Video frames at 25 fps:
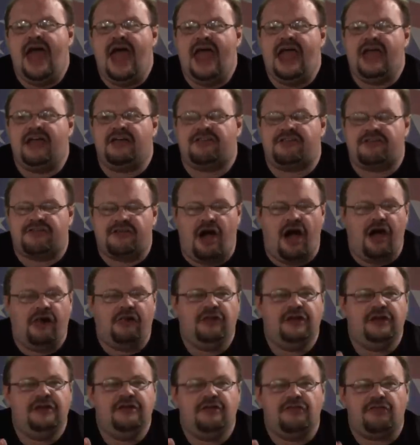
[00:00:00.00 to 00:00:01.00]
a
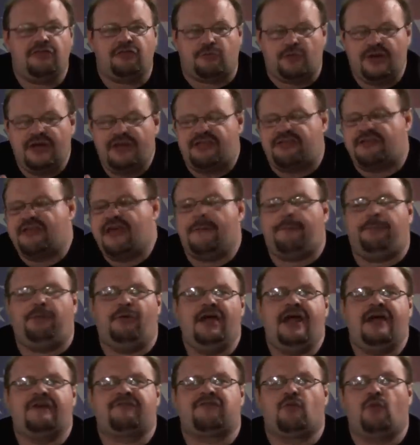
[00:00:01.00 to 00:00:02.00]
solid three-step
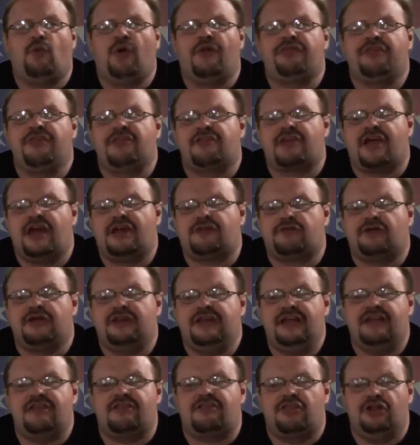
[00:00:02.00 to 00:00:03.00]
plan for what this country
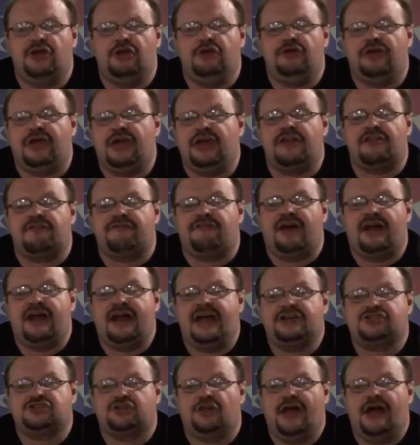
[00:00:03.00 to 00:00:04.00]
needs to do to get its
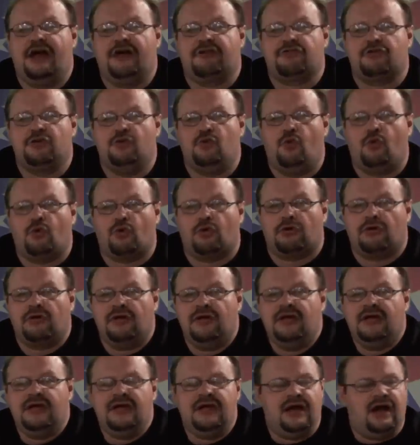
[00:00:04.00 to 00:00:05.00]
financial house in order.
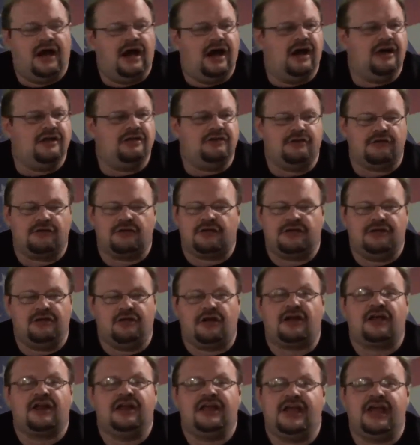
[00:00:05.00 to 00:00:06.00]

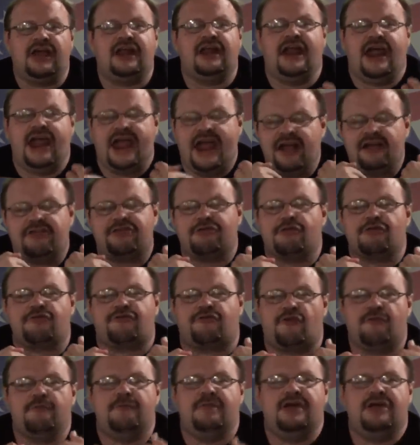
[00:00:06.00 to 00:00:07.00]
You're going to get
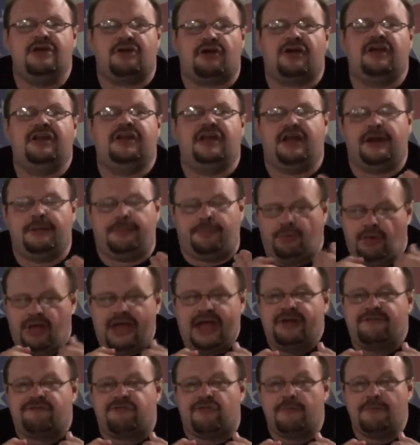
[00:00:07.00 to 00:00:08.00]
answers from me, you're going to get a
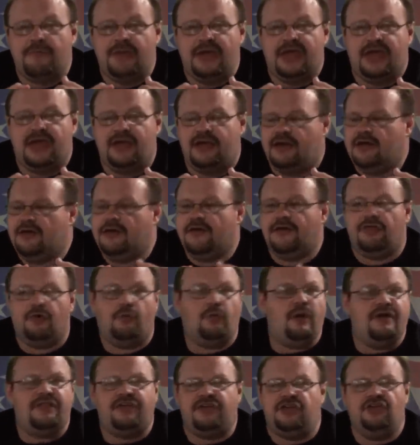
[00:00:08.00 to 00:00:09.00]
plan from me the
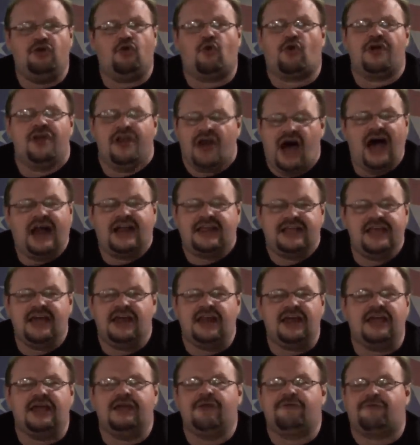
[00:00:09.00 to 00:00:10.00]
way that you're not getting